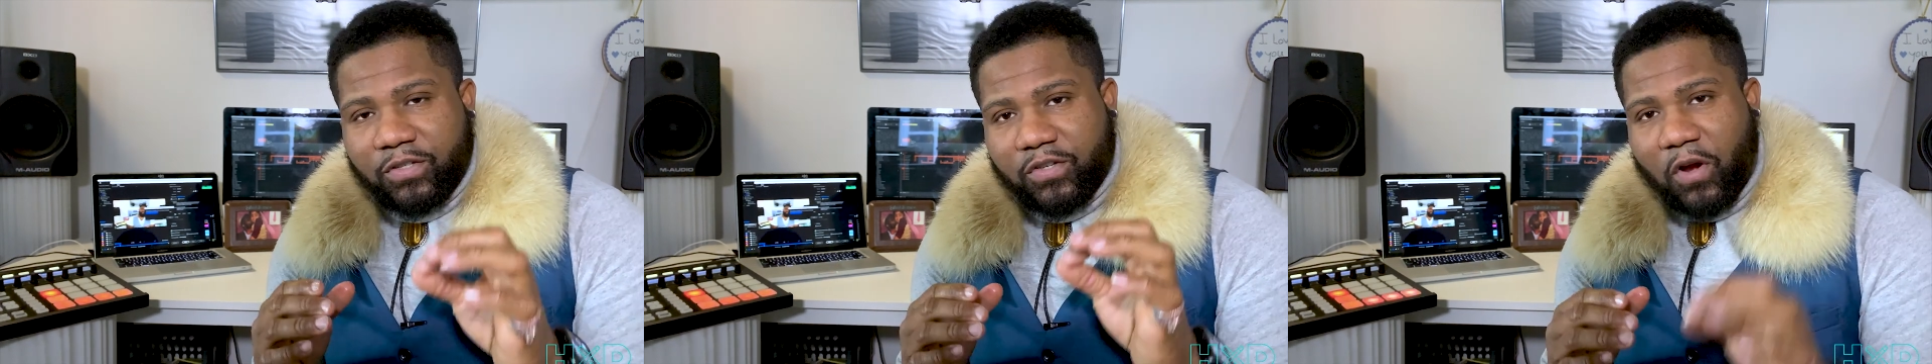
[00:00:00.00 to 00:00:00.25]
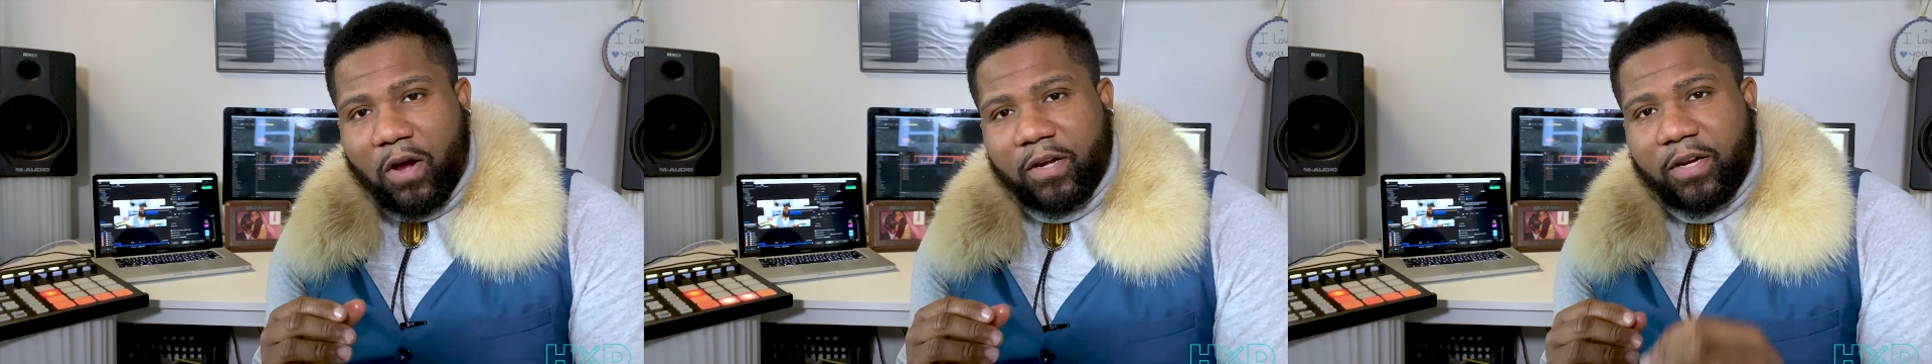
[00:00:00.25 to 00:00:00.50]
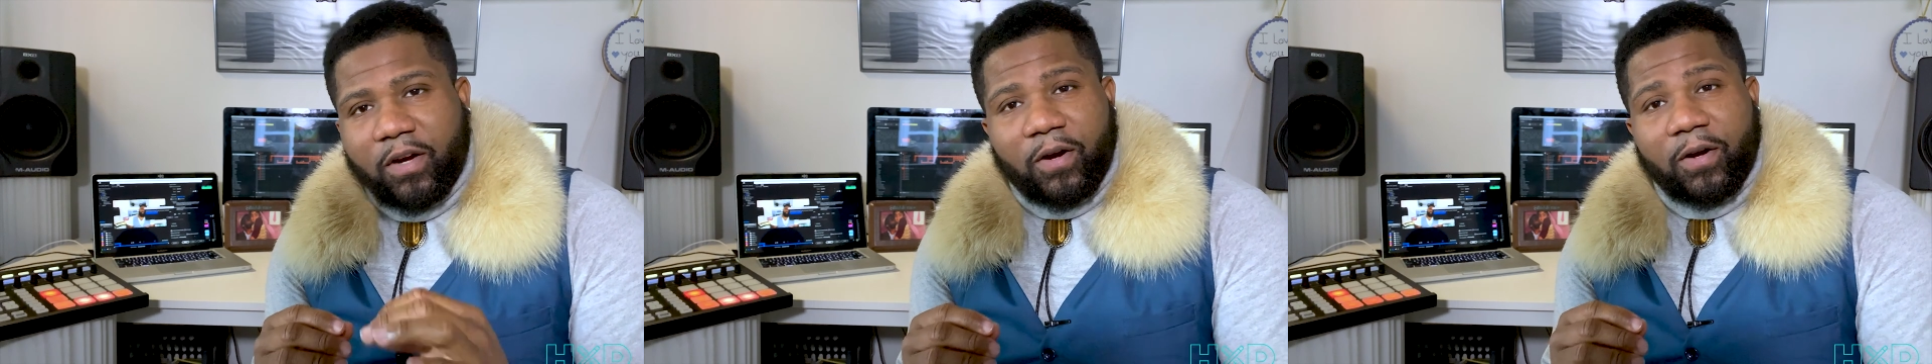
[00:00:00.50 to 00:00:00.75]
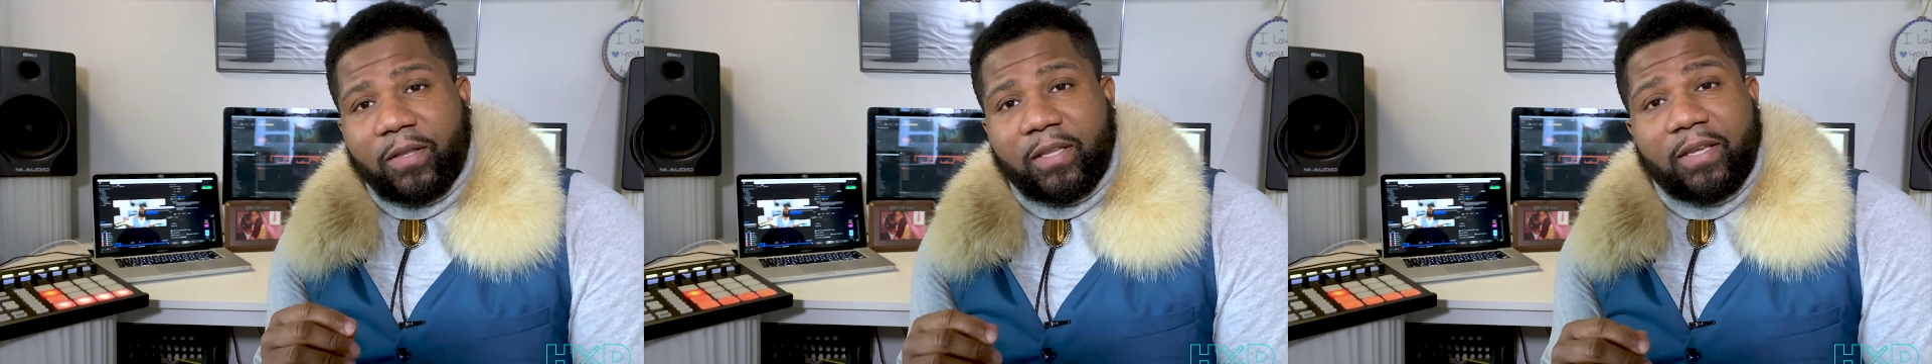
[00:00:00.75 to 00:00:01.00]
Starting
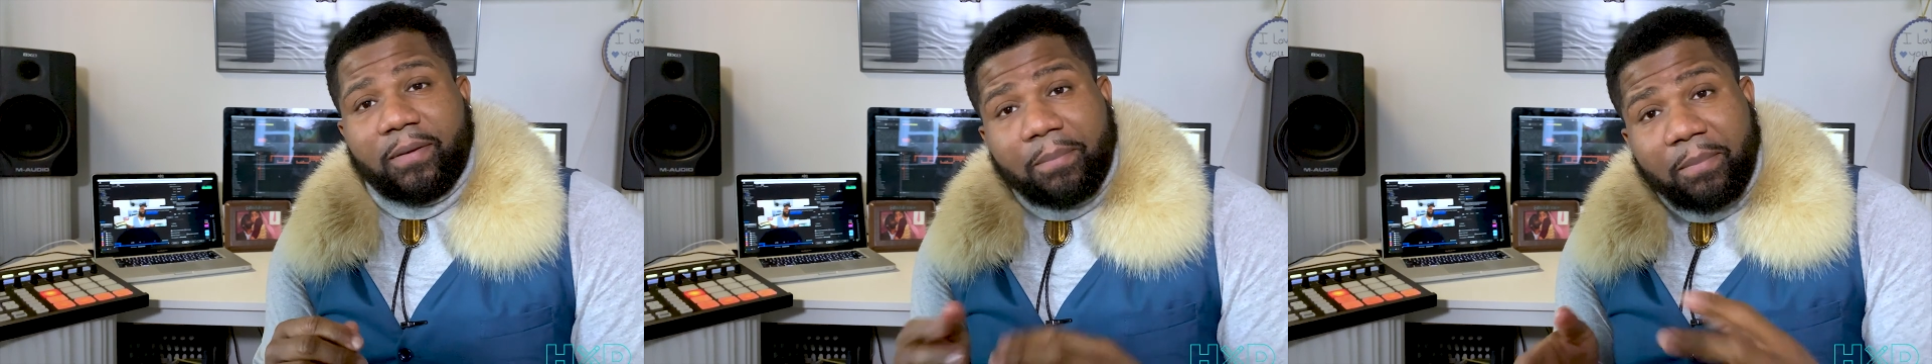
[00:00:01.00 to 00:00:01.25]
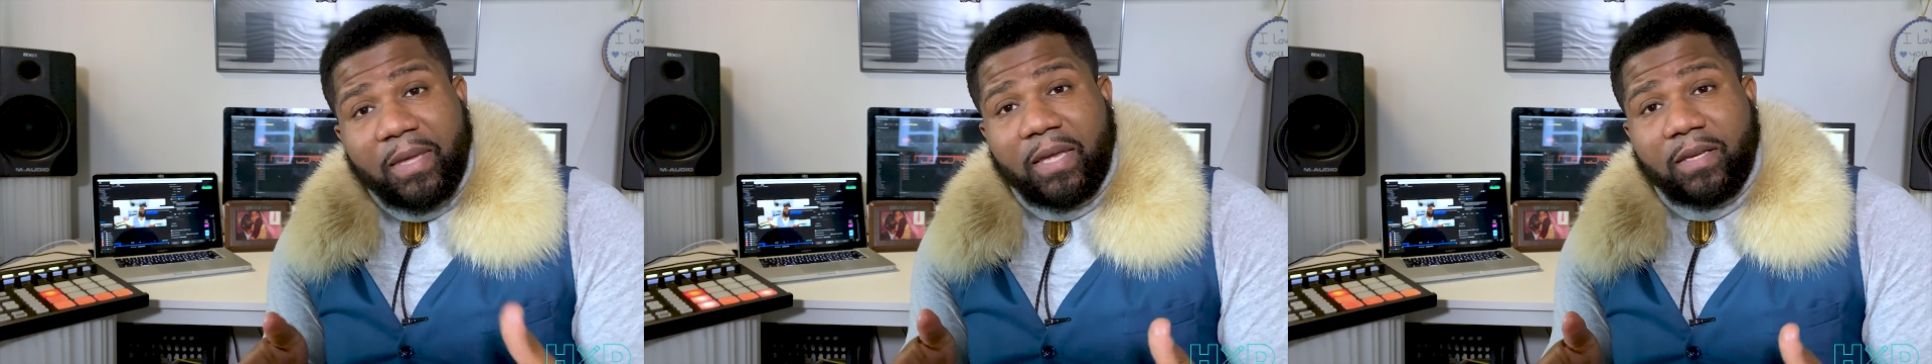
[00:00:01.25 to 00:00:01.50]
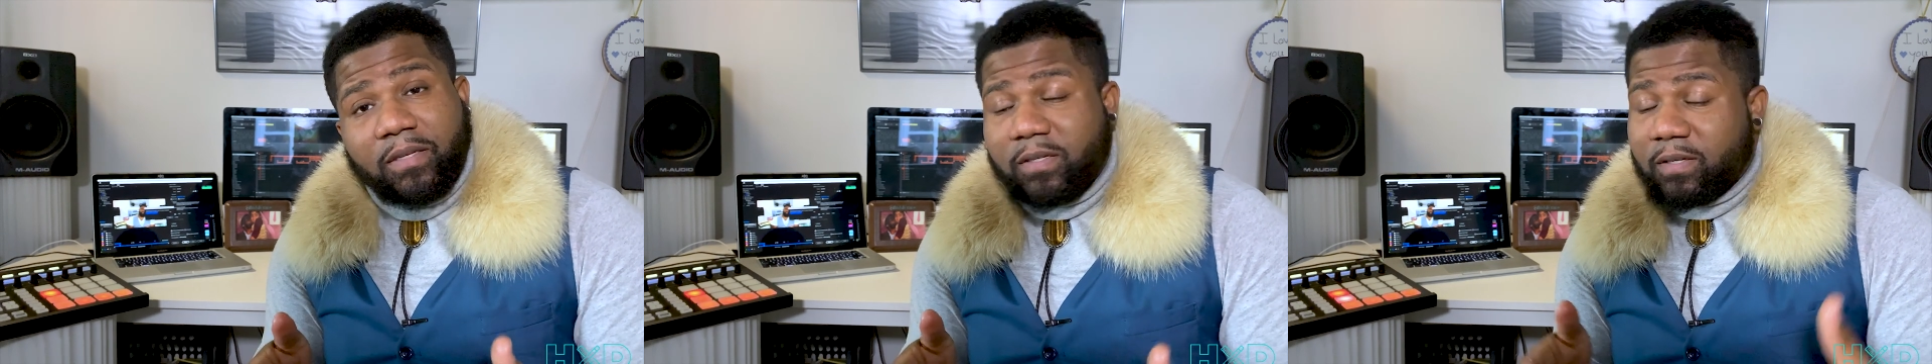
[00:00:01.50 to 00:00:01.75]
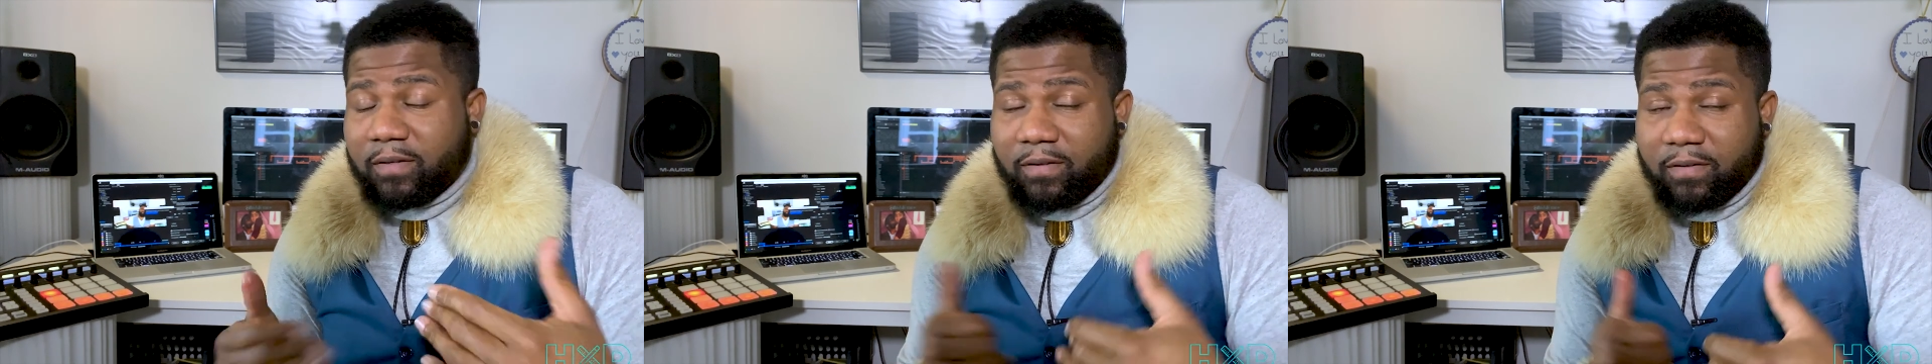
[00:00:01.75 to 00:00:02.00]
early means